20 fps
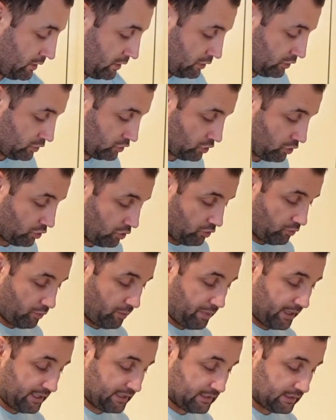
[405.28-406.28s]
So we
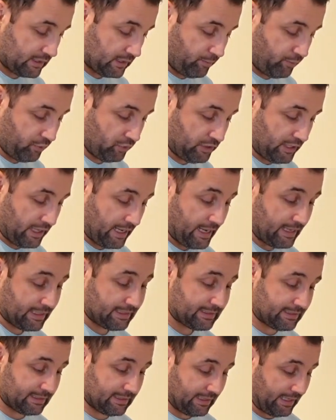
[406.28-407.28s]
basically put the
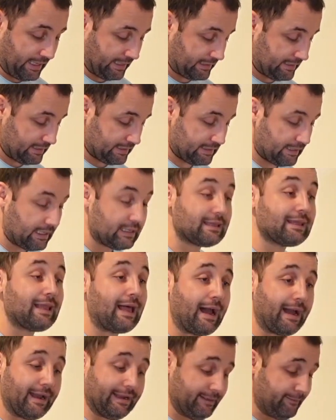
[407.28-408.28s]
eggs like this in
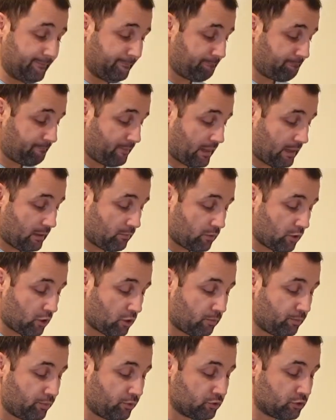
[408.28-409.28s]
line, and we're
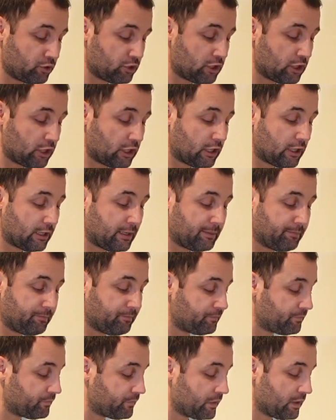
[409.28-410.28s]
gonna put the
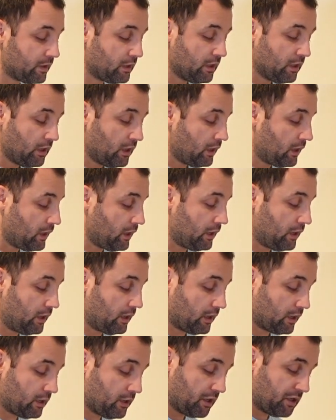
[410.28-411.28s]

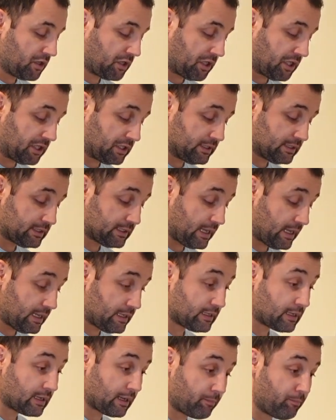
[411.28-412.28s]
gherkins and
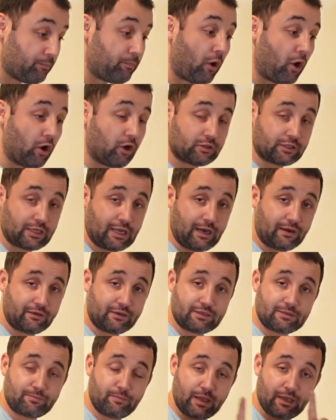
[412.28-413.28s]
the boiled
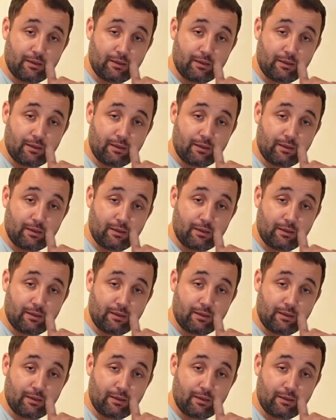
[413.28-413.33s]
carrots.